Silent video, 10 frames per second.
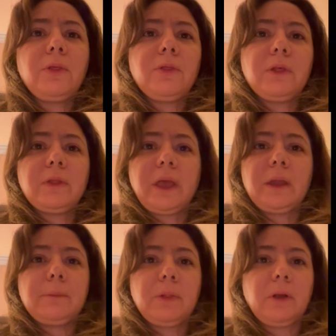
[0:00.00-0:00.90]
the
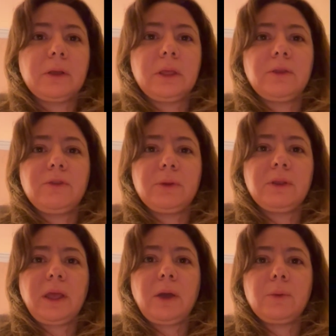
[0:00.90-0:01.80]
land belonging to a
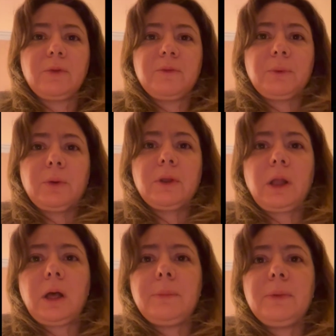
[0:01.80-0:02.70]
town was broken
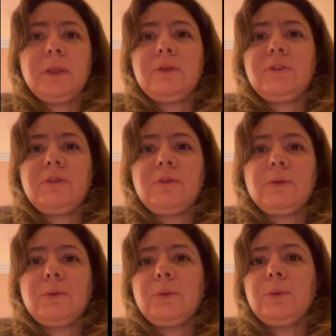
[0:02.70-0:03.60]
up
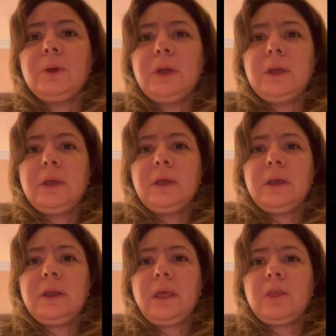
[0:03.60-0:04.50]
into
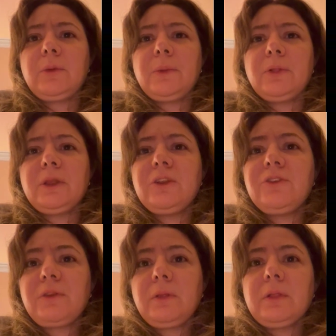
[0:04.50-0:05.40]
inalienable
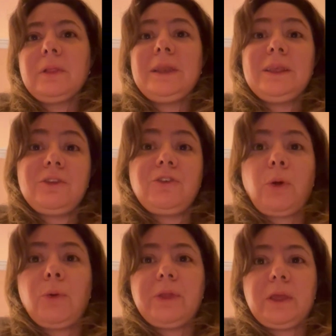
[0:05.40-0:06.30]
lineage
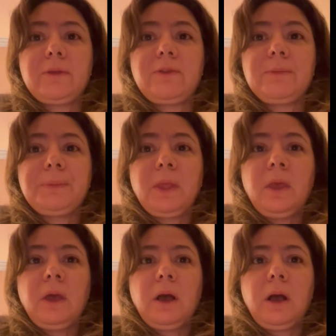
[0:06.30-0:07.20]
holdings.
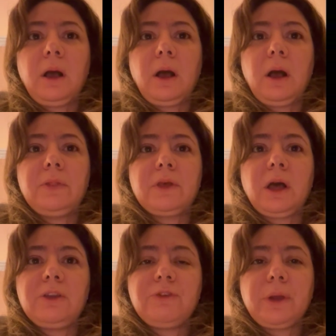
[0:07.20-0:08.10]
On the
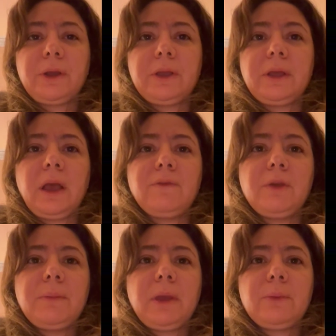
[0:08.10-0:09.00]
contrary, every
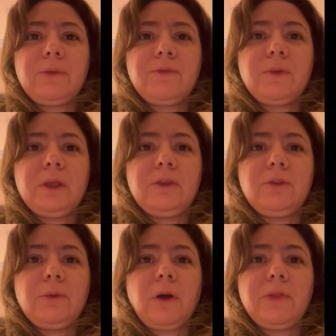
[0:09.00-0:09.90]
man was free
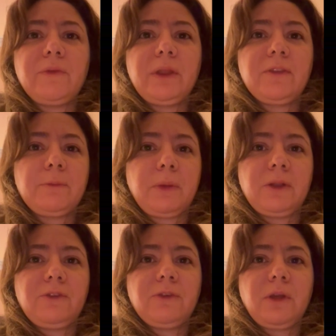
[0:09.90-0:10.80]
to cultivate as
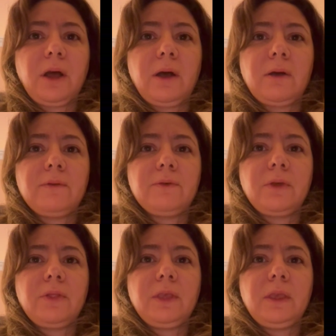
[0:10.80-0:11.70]
much of
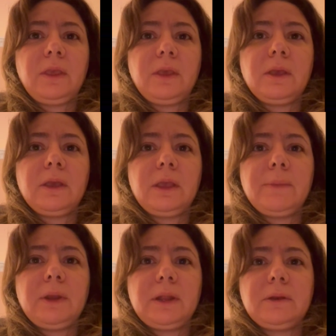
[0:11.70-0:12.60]
the
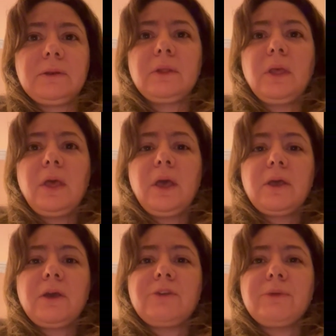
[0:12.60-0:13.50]
Ibadan
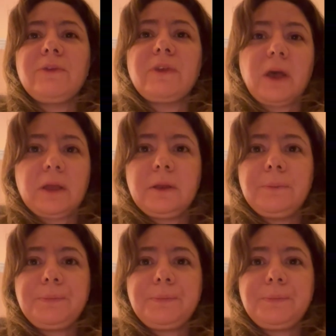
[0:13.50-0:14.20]
countryside